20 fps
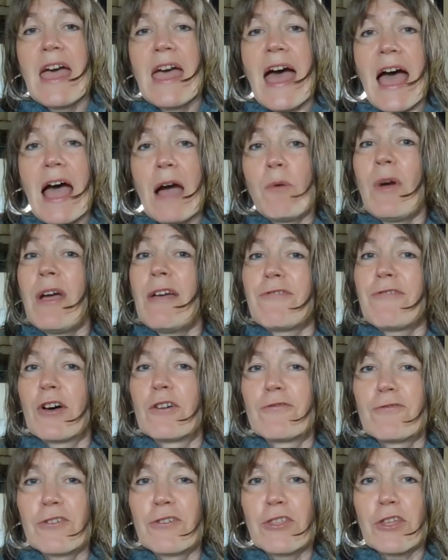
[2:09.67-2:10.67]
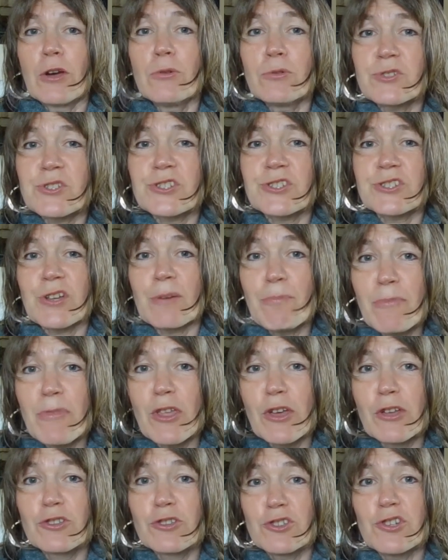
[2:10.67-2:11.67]
However, for those some
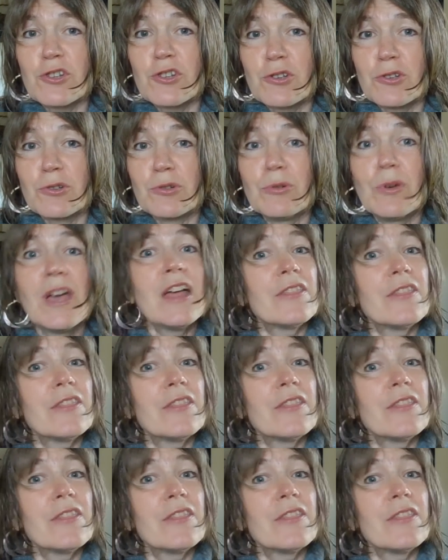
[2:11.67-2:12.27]
that do,